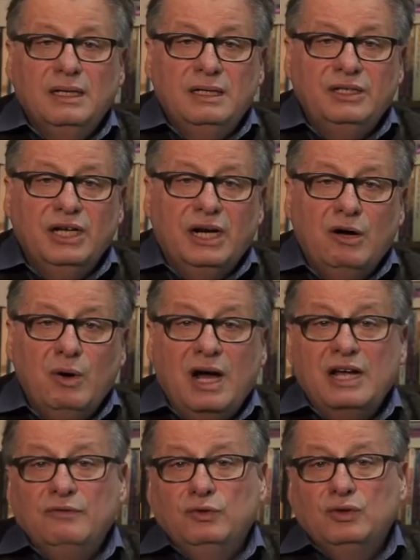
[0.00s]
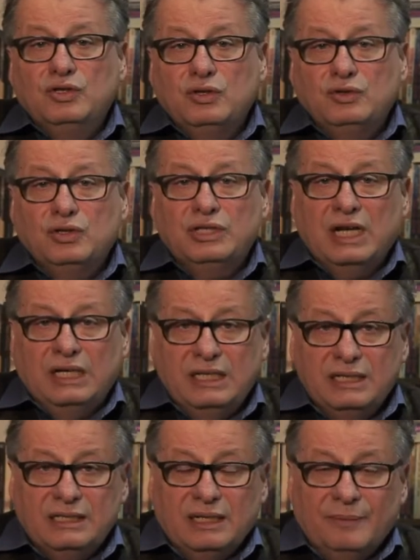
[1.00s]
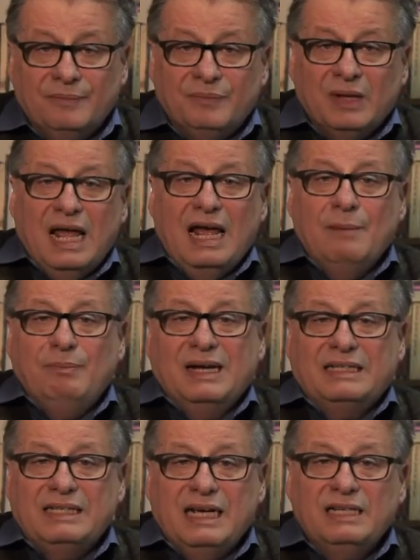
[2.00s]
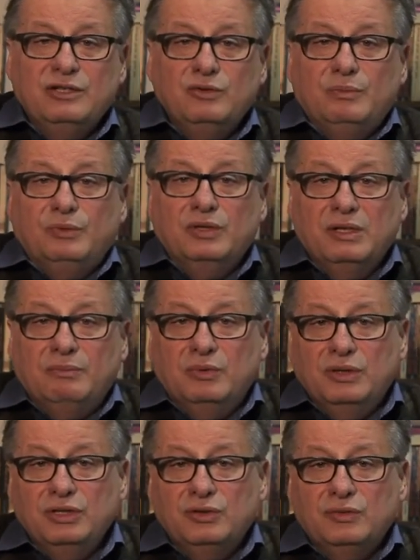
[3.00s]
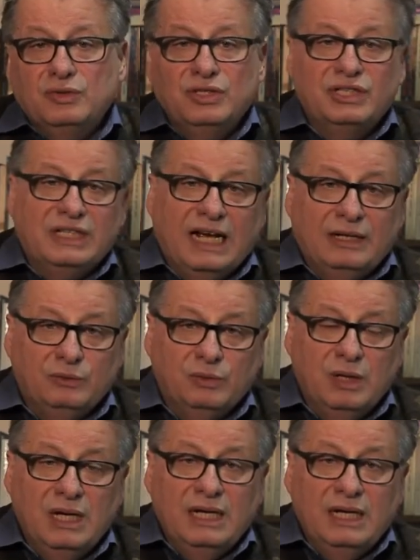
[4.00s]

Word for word: In general, the socialist revolution is the passage of political power of the state